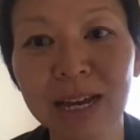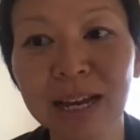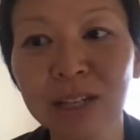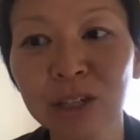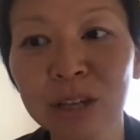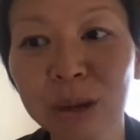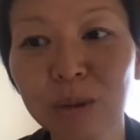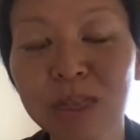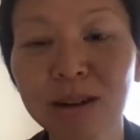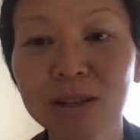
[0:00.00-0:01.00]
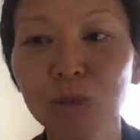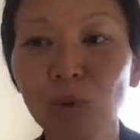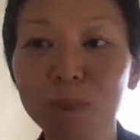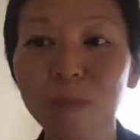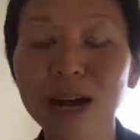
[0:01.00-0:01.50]
So there's
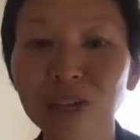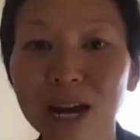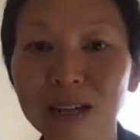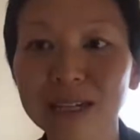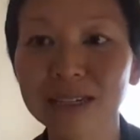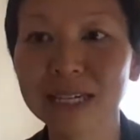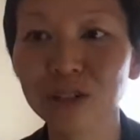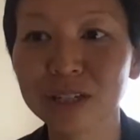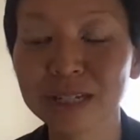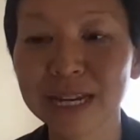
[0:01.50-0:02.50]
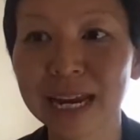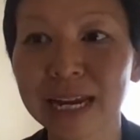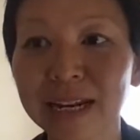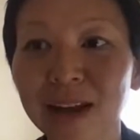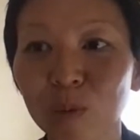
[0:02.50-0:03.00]
what my child is interested
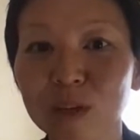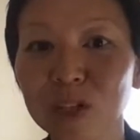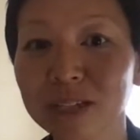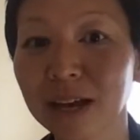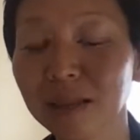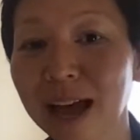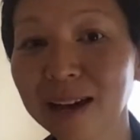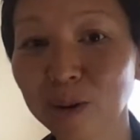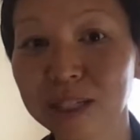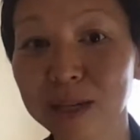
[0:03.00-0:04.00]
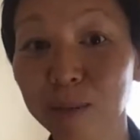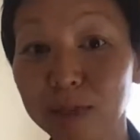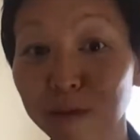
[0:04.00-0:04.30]
in, which is aligned with some of the